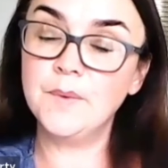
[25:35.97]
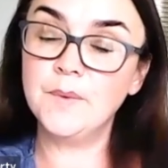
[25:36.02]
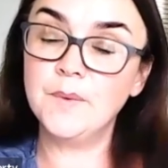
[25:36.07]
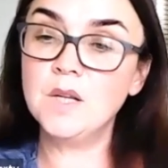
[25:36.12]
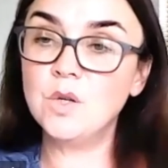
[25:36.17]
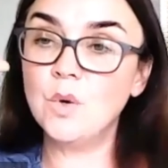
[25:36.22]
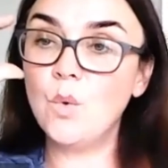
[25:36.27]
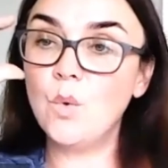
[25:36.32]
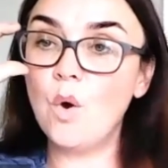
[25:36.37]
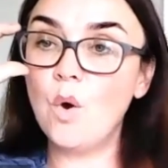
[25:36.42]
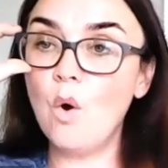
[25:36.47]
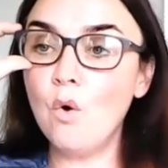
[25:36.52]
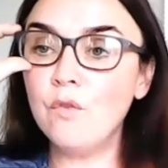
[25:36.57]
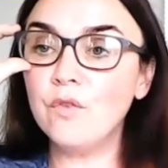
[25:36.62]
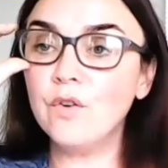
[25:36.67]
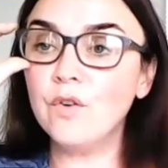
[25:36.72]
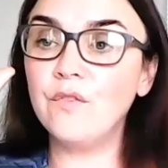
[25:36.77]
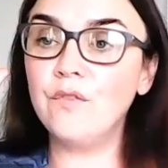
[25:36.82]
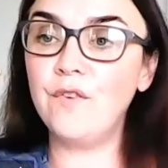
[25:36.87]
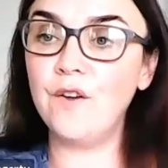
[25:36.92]
So
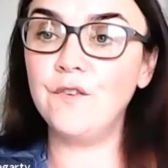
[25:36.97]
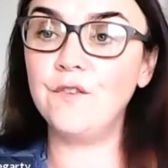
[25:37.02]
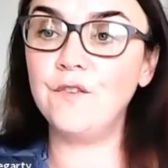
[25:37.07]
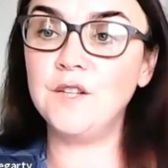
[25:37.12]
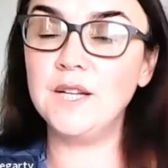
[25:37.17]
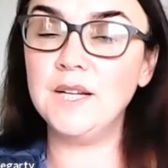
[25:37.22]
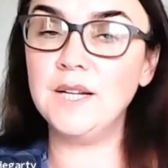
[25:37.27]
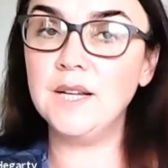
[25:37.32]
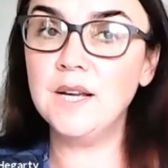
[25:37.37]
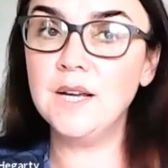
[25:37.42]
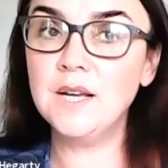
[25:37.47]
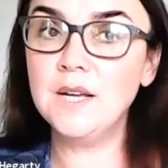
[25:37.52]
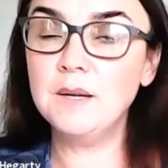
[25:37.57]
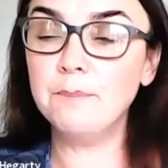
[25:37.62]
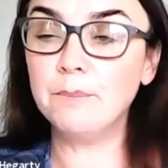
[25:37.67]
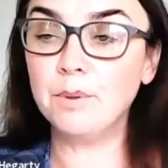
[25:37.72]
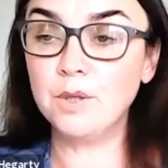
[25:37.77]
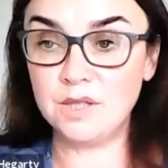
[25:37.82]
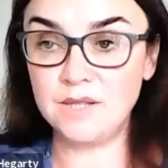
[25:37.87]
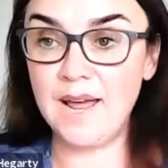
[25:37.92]
over 50%,
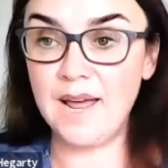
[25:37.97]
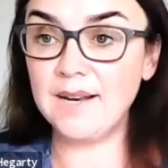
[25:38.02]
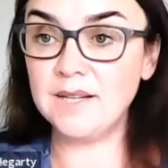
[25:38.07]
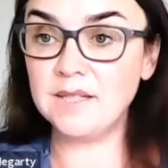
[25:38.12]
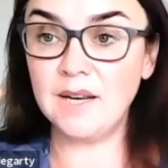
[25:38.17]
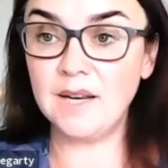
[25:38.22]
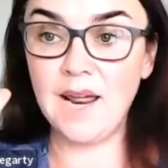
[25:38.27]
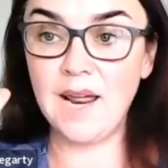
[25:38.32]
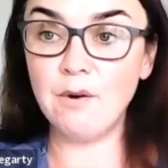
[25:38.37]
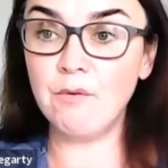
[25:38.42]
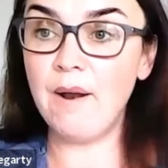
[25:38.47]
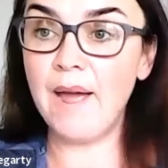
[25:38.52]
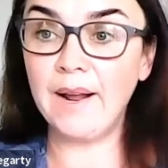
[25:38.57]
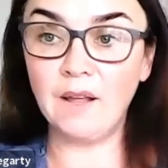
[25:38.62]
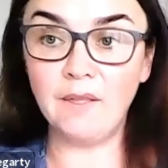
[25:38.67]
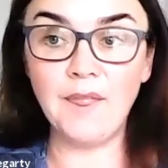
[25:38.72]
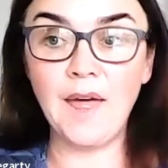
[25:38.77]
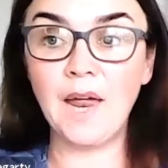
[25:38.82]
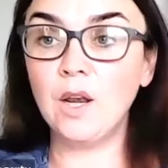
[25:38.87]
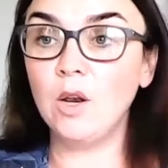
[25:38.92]
and I
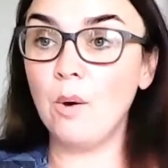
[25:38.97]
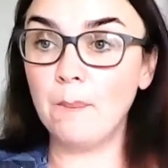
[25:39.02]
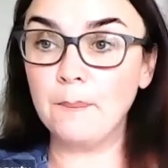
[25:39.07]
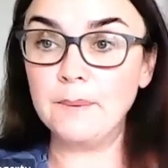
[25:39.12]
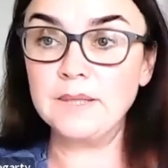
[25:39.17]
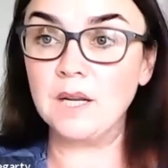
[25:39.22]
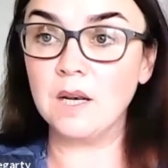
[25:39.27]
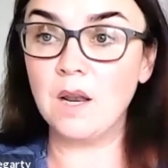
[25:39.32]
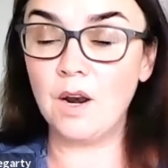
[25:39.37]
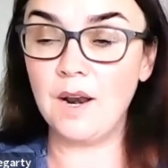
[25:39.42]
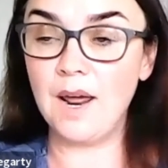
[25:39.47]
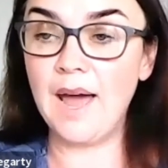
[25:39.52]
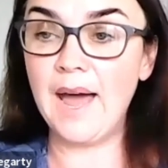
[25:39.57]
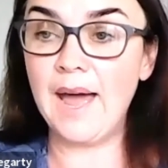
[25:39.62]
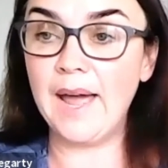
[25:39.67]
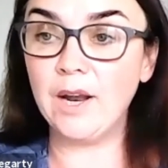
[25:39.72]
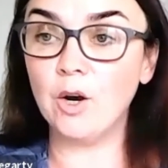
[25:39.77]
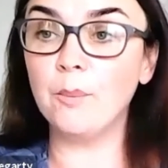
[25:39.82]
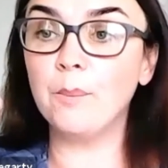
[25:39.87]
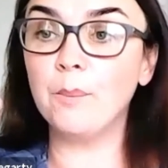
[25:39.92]
reckon that number's a lot
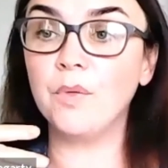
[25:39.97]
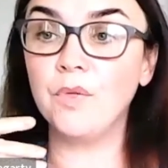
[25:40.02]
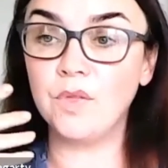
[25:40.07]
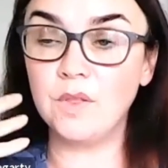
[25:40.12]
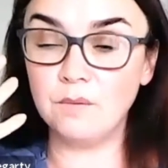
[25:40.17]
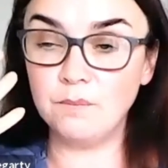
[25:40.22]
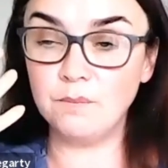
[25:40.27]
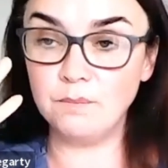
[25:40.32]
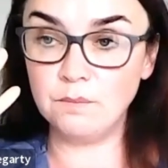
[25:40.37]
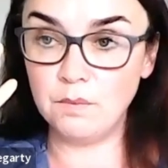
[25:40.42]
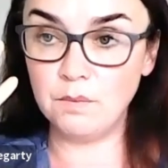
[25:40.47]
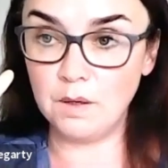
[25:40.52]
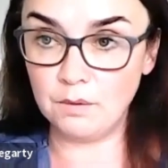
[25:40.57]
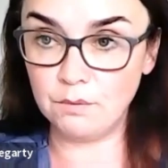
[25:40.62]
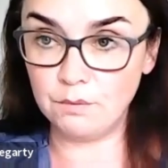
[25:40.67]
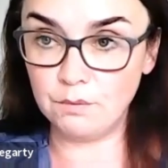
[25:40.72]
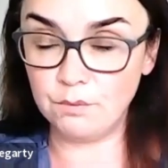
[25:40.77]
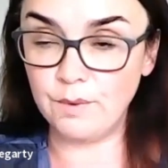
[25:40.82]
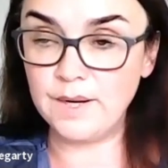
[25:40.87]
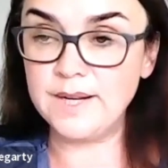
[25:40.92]
higher, but the
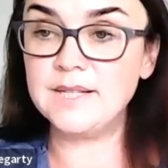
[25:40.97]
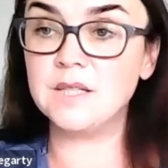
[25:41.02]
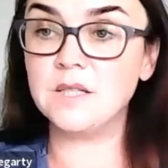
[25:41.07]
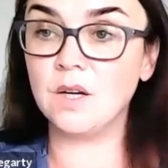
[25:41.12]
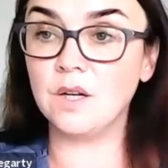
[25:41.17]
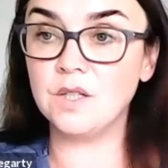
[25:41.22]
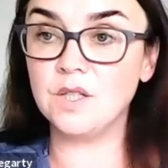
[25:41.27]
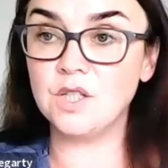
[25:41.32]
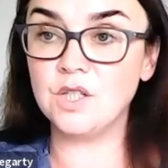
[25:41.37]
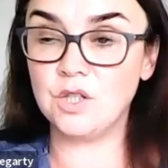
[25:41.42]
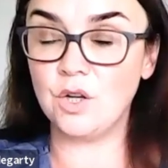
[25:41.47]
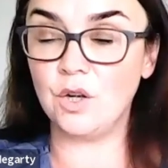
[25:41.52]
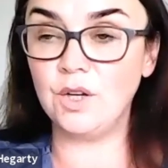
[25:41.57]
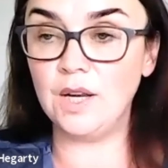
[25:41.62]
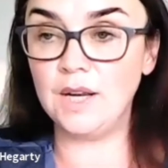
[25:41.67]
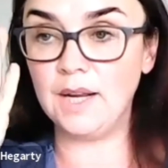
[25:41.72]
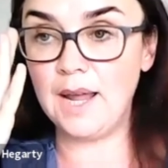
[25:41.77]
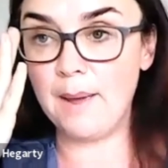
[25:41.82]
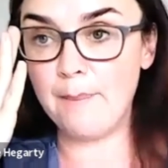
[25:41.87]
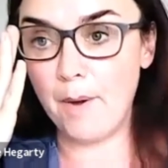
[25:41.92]
research
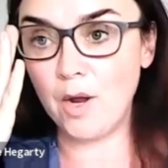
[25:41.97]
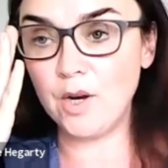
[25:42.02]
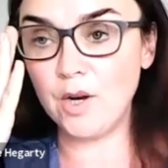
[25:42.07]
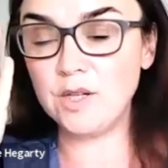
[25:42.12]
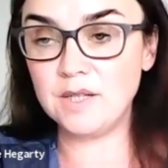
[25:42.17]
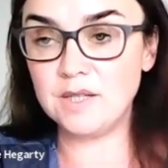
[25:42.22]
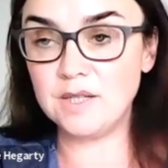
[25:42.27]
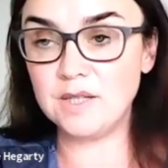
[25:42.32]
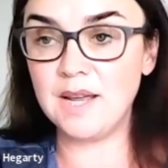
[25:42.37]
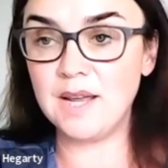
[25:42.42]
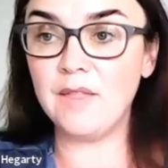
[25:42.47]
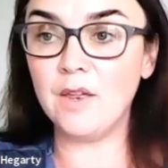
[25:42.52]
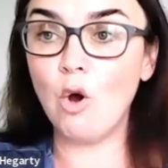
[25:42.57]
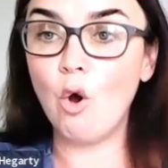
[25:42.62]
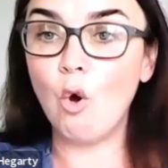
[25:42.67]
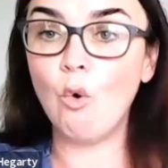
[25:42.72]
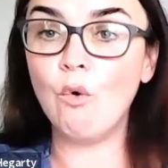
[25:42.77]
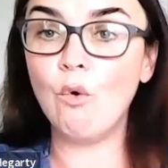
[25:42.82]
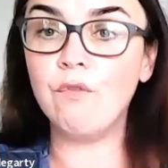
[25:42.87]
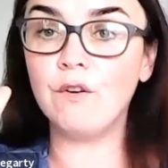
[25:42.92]
study came out to say that
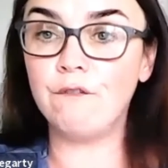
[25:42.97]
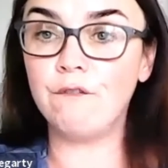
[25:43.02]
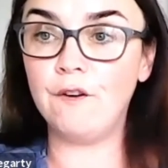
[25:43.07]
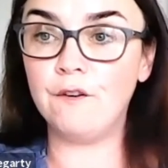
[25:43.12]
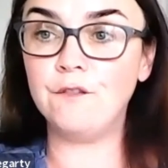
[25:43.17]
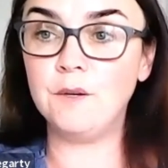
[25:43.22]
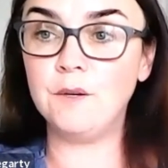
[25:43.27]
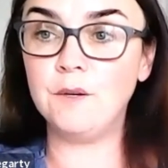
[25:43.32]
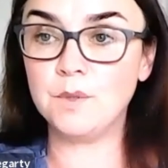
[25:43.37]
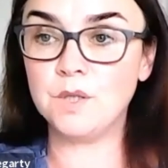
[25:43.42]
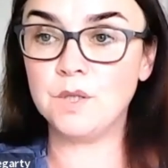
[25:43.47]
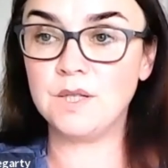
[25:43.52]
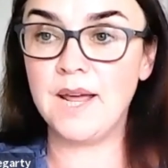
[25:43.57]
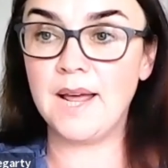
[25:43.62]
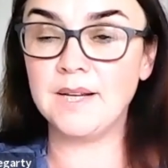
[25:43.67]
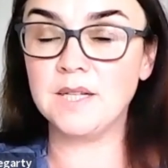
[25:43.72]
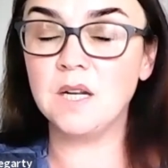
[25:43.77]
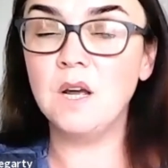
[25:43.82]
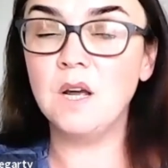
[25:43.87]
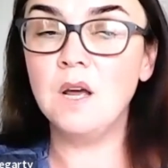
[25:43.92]
over
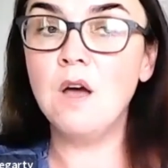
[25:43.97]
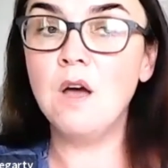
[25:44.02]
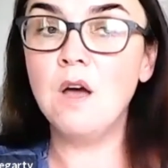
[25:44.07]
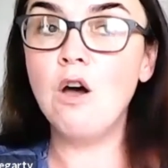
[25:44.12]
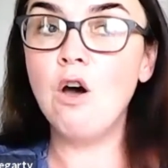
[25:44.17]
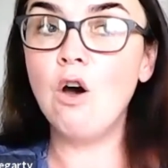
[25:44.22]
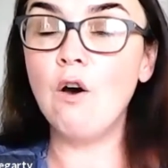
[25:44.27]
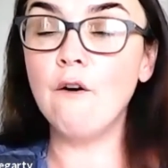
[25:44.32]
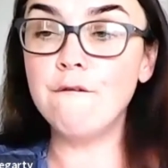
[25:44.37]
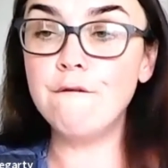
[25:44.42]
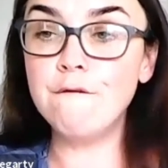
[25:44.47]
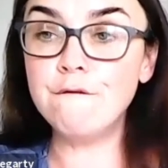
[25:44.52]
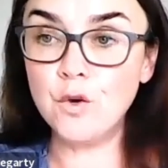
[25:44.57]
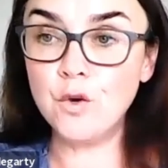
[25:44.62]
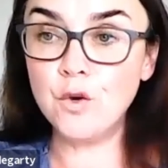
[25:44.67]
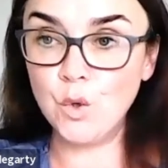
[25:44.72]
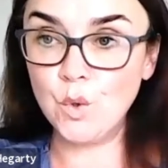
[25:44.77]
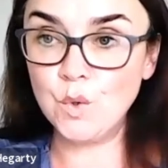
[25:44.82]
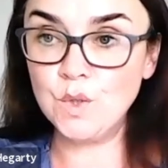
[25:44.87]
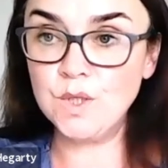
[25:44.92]
50% of
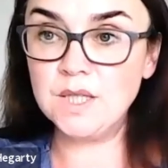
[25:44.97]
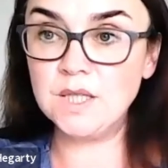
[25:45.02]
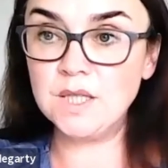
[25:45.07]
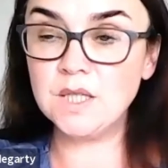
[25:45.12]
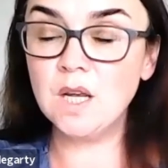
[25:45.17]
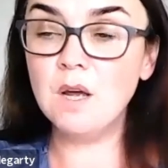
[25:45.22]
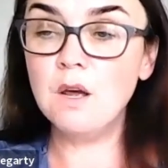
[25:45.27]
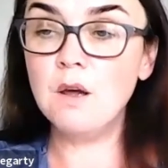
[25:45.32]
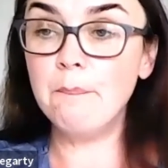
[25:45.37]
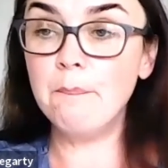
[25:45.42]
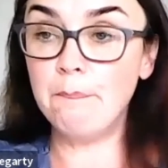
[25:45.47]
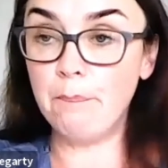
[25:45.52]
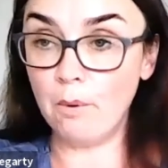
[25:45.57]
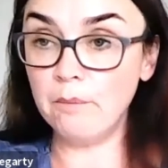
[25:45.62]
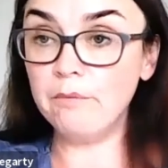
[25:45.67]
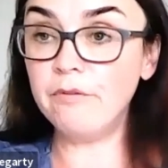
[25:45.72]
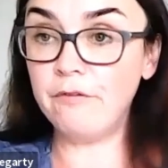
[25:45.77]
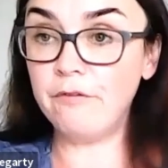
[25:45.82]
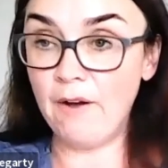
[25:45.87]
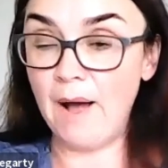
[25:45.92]
foods,
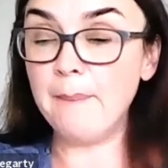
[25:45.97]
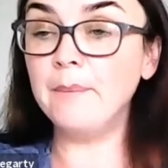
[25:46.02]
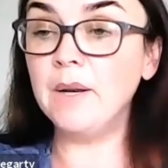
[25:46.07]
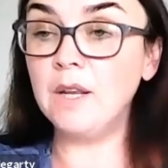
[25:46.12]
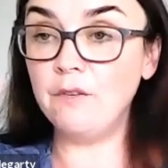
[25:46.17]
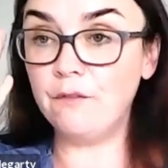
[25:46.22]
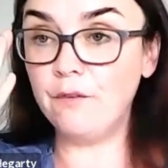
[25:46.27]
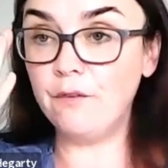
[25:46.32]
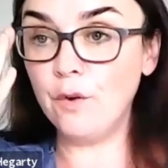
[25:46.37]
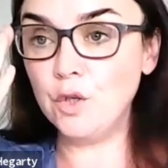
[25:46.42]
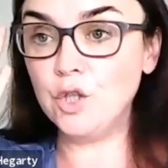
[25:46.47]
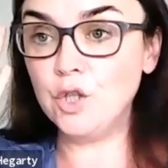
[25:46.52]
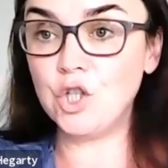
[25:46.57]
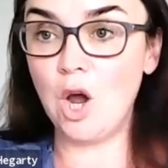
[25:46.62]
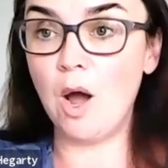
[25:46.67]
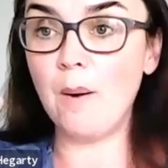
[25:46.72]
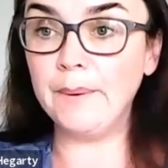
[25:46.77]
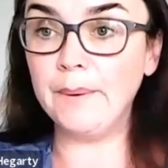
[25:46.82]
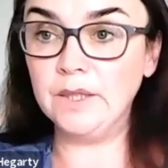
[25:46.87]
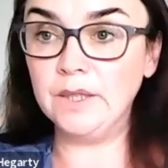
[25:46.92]
family food
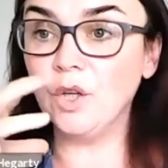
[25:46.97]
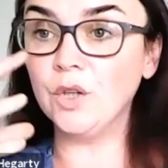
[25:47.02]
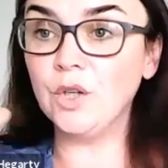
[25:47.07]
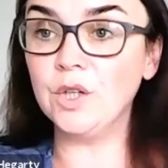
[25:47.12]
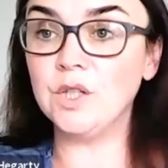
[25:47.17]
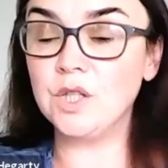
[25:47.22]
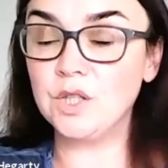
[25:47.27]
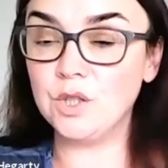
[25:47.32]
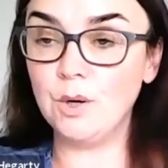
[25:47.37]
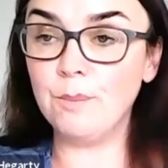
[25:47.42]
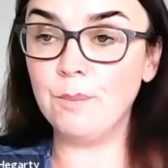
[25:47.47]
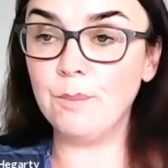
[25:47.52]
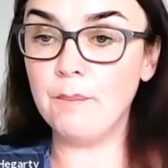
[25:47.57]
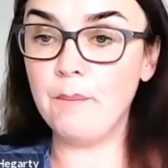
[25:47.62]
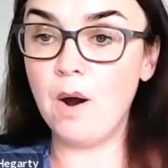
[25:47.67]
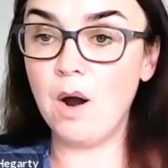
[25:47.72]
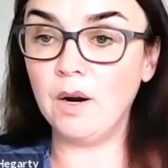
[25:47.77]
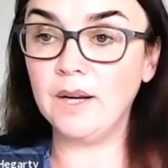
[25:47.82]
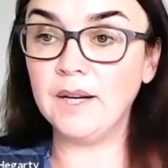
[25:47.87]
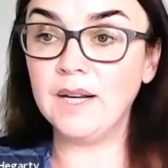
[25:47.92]
shopping done in a
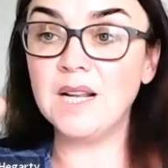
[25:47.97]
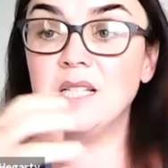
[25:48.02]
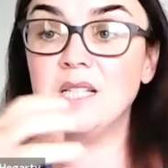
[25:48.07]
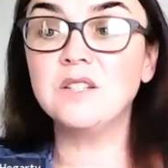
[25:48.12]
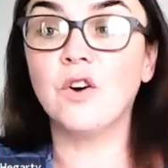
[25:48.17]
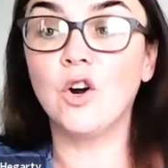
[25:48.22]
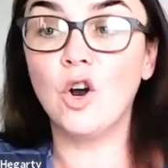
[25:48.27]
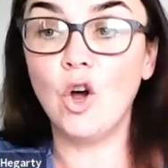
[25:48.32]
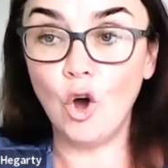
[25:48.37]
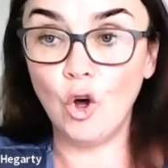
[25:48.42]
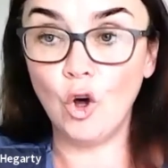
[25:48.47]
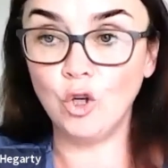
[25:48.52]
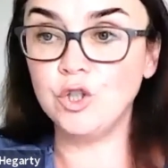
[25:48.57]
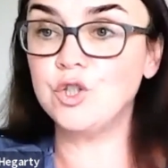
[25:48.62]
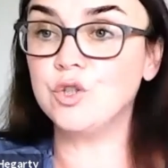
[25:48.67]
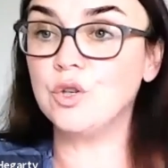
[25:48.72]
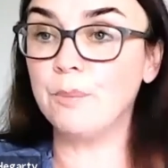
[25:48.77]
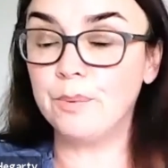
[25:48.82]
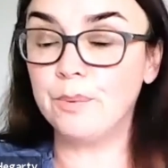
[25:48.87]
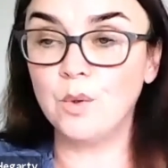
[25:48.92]
supermarket is for
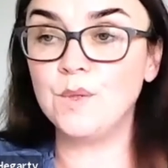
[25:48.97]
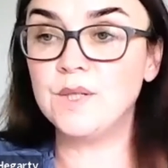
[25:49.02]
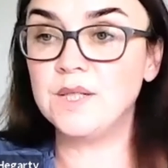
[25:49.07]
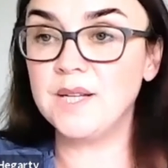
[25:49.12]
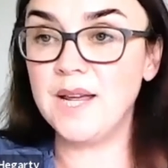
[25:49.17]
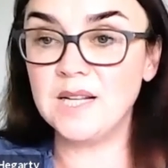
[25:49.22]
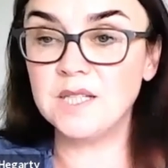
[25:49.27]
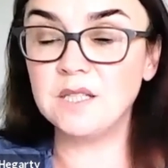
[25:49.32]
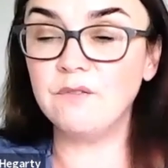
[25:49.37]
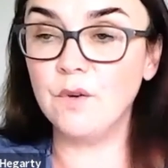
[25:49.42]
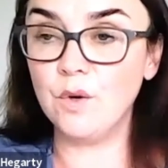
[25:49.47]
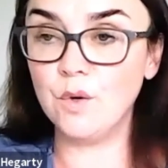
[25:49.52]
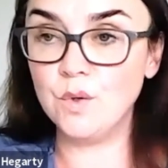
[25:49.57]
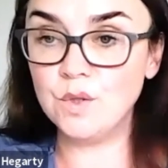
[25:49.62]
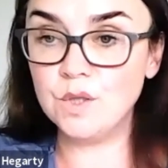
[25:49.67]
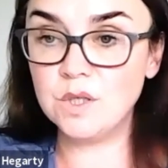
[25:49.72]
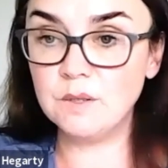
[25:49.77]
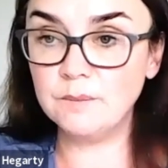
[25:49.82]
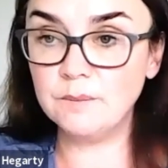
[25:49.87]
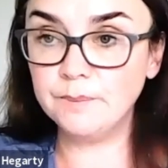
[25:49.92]
ultra processed
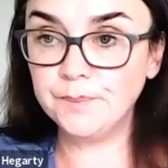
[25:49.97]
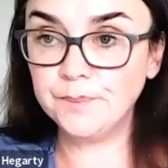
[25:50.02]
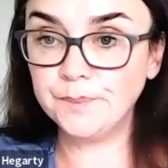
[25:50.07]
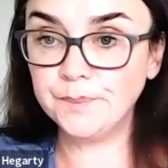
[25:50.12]
foods.